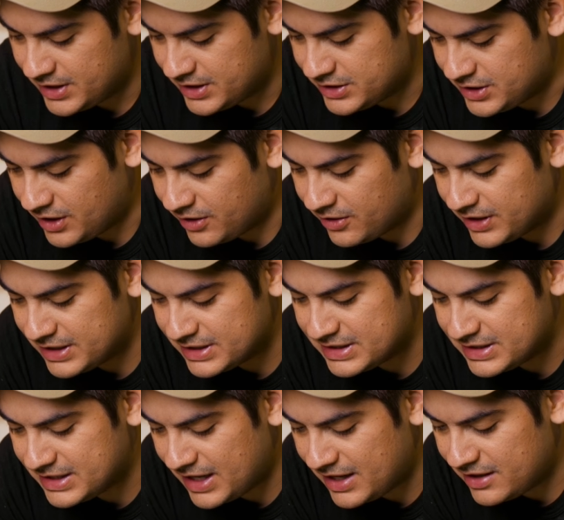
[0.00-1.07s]
So
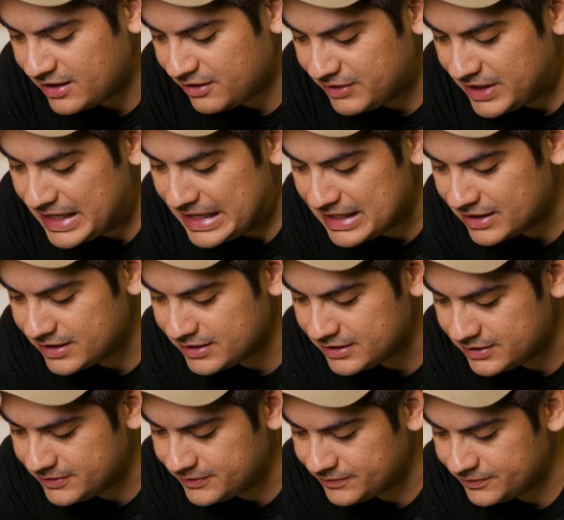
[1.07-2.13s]
instead of a
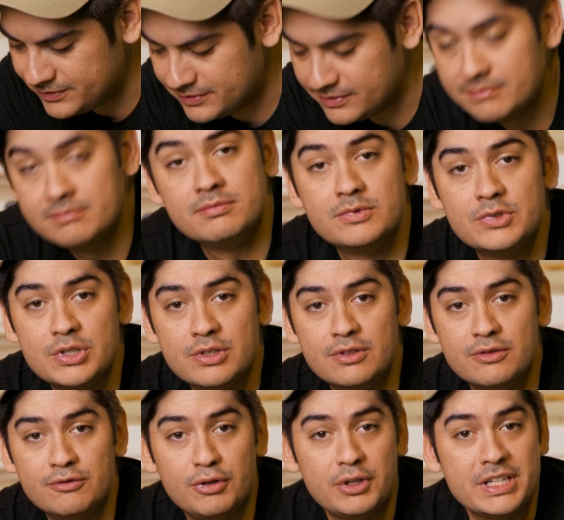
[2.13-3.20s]

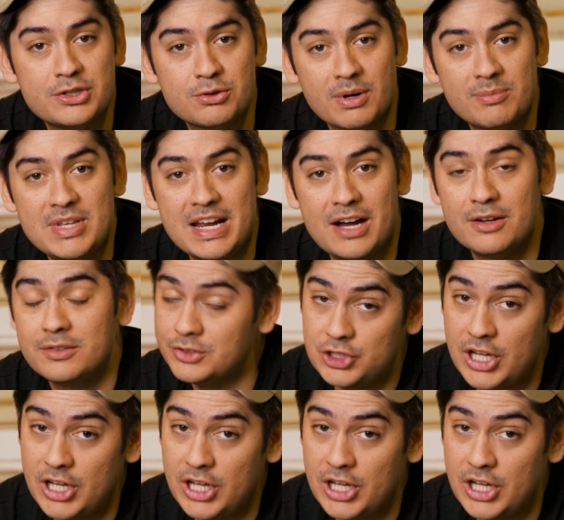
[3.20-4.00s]
fully scripted out,